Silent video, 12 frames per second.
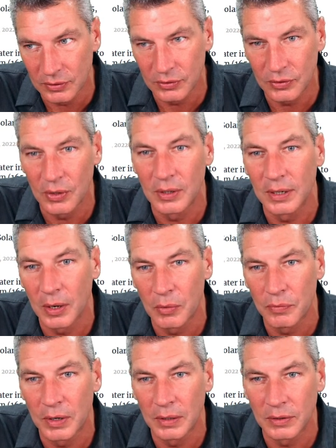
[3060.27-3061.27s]
strong
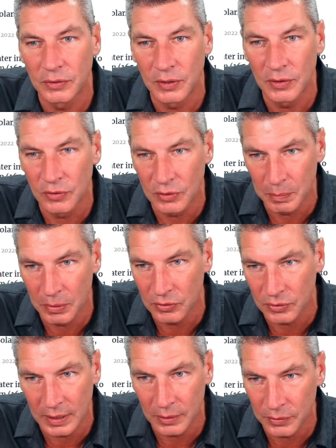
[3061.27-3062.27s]
cold front continues to push
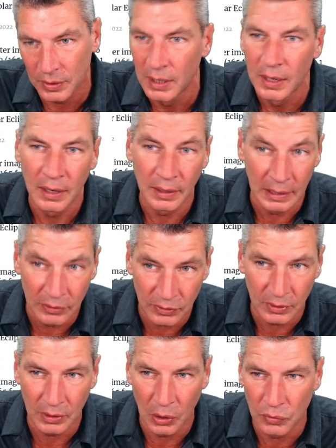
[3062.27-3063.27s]
south and east of
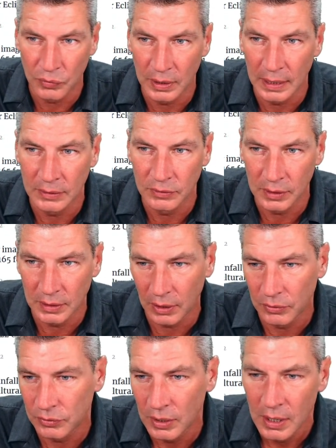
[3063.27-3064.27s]
the Gulf and Atlantic
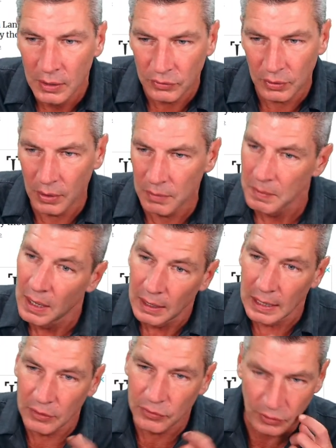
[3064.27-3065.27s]
coast. So
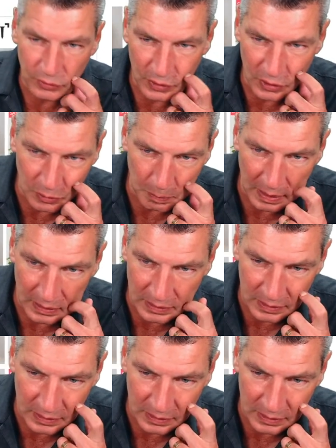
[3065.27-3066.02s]
let's just expect